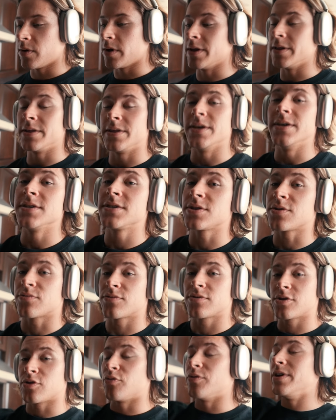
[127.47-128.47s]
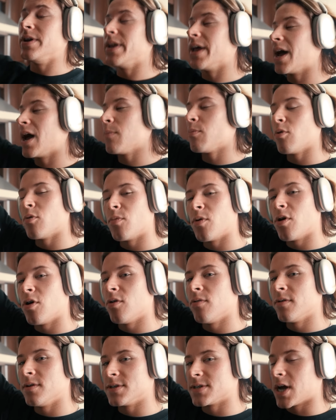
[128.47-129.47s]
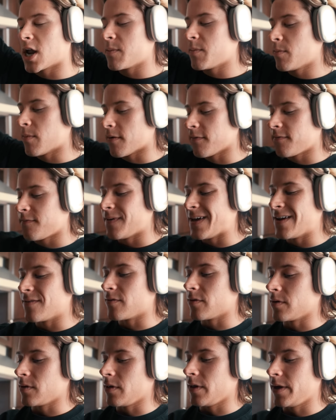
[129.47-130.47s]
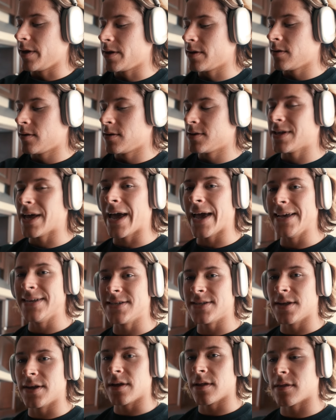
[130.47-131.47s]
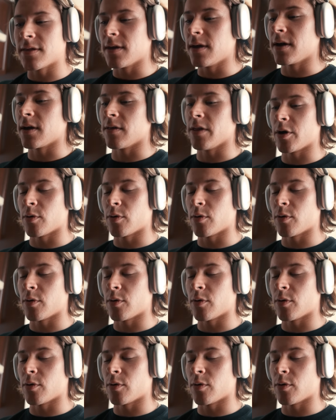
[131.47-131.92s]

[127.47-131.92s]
But this green apple, bro, has got to be my favorite like tasting thing.